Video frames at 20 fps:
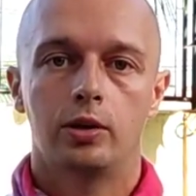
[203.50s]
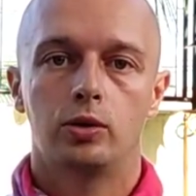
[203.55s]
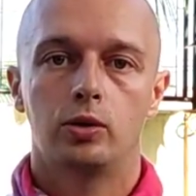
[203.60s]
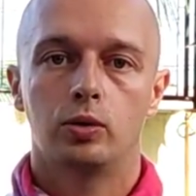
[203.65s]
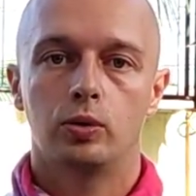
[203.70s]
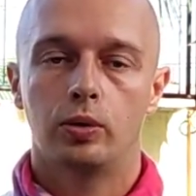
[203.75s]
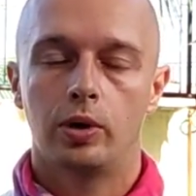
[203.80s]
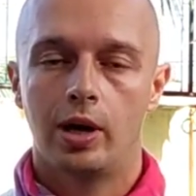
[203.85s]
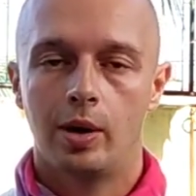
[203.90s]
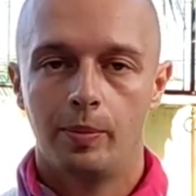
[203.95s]

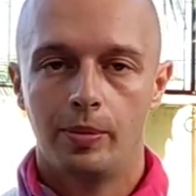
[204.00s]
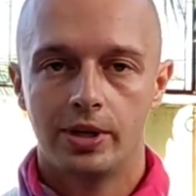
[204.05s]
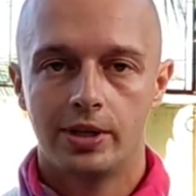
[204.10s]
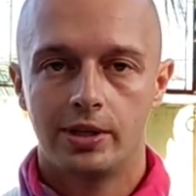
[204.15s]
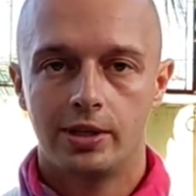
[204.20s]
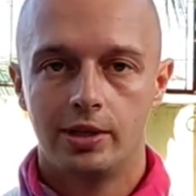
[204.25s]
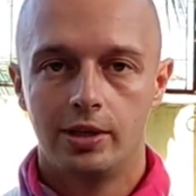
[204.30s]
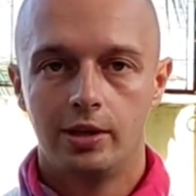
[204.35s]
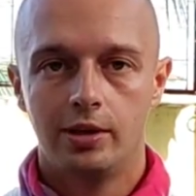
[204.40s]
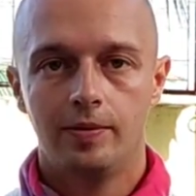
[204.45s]
to
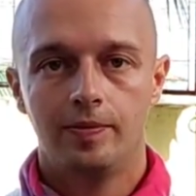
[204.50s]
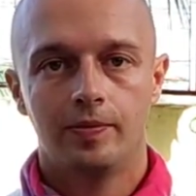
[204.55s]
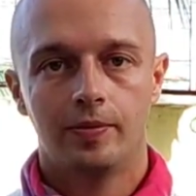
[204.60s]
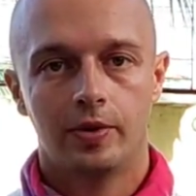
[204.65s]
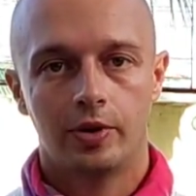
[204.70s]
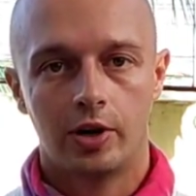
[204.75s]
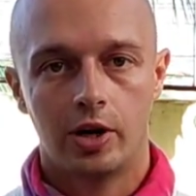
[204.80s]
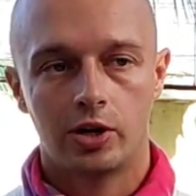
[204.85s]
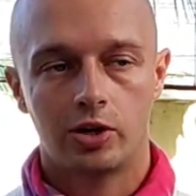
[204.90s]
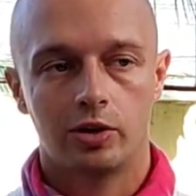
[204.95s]
embassy,
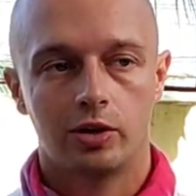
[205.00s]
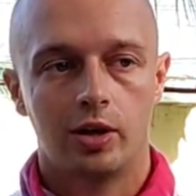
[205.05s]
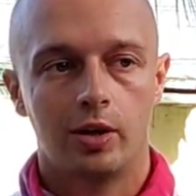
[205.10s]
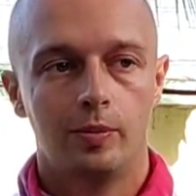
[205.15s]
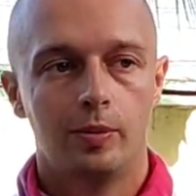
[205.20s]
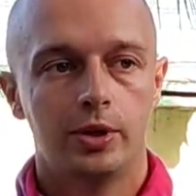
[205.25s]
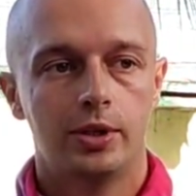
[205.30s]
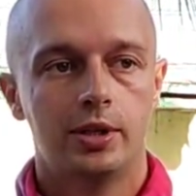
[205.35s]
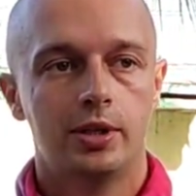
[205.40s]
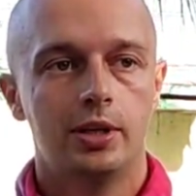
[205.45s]
Russian
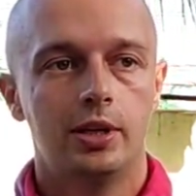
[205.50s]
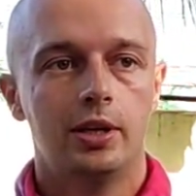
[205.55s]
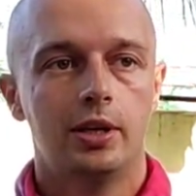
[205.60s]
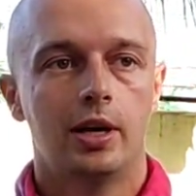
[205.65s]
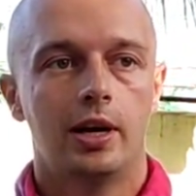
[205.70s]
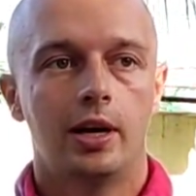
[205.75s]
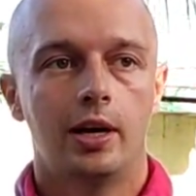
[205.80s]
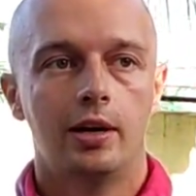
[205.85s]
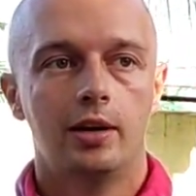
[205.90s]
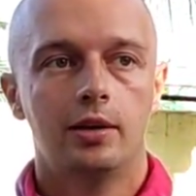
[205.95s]
embassy,
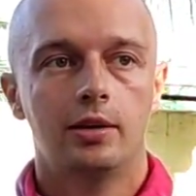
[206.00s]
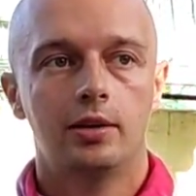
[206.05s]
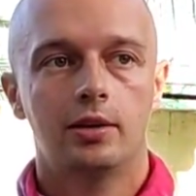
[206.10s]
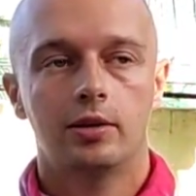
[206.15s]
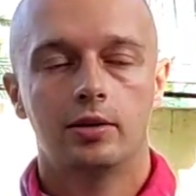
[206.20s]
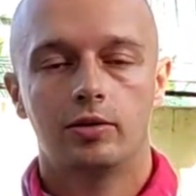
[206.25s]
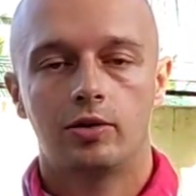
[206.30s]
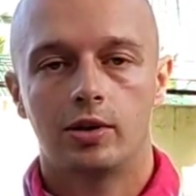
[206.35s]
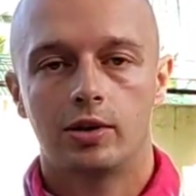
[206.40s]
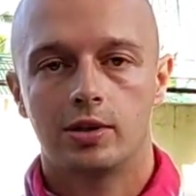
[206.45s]
and
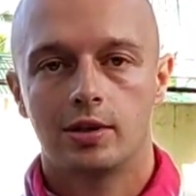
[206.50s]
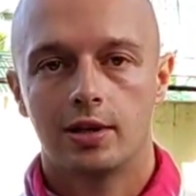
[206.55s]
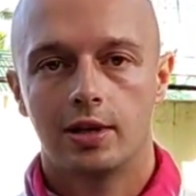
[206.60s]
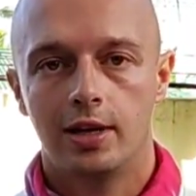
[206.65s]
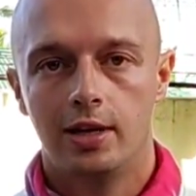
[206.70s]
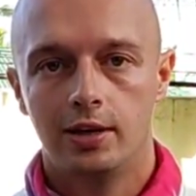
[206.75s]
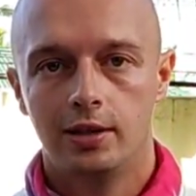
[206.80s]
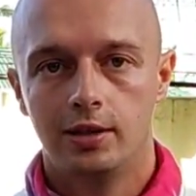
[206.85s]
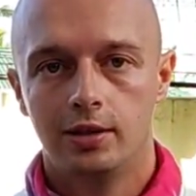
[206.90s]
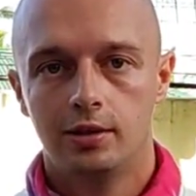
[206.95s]

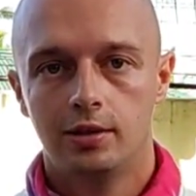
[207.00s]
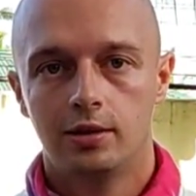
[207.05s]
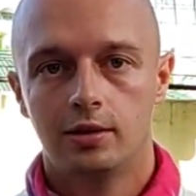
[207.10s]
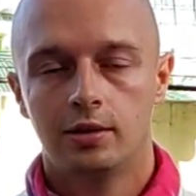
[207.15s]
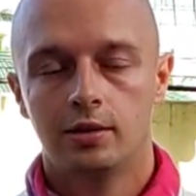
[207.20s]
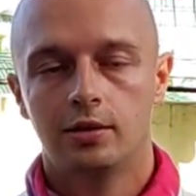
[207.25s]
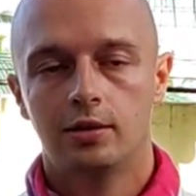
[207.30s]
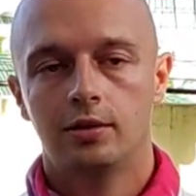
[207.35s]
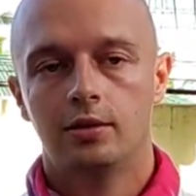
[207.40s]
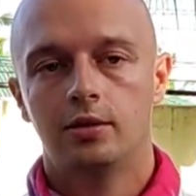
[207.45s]
translate
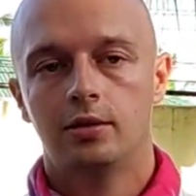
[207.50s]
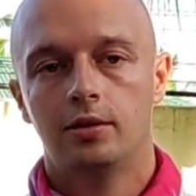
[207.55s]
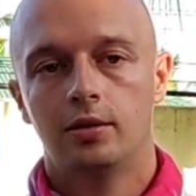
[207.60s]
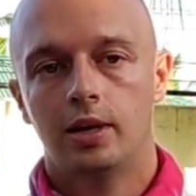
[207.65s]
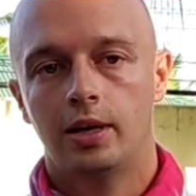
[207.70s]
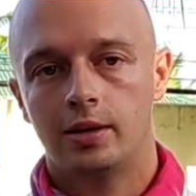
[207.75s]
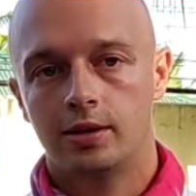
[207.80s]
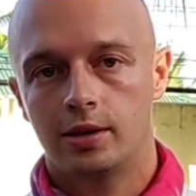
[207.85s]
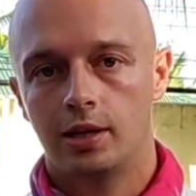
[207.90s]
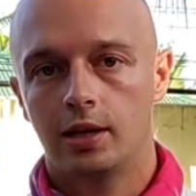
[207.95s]
it
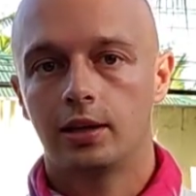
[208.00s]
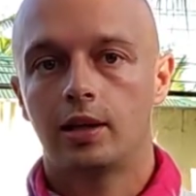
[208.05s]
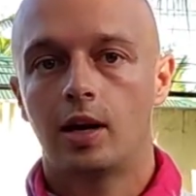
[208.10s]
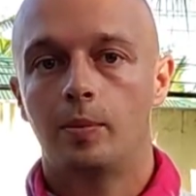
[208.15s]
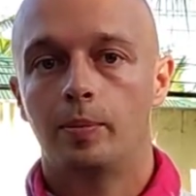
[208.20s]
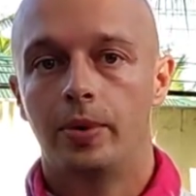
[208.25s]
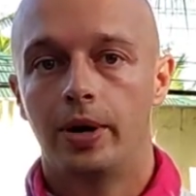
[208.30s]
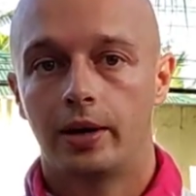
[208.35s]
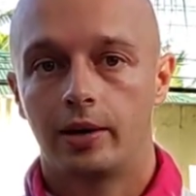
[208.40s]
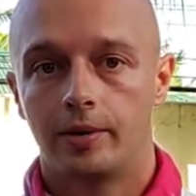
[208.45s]
and then
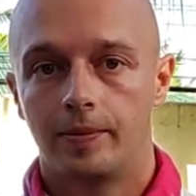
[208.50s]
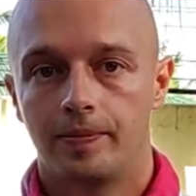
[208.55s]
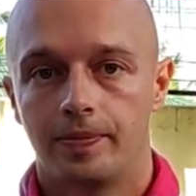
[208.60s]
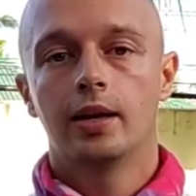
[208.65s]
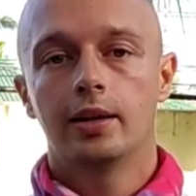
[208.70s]
come back.